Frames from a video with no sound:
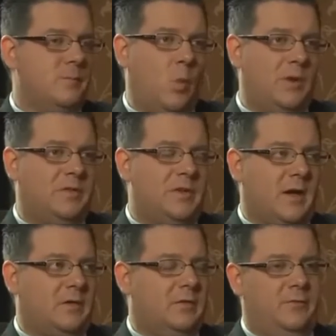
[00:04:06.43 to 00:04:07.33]
What's
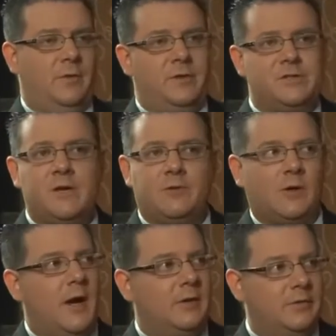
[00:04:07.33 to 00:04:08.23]
next for the Schaeffer
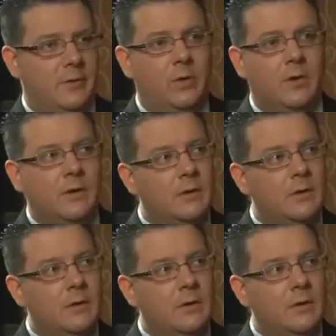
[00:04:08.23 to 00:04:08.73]
Cox story?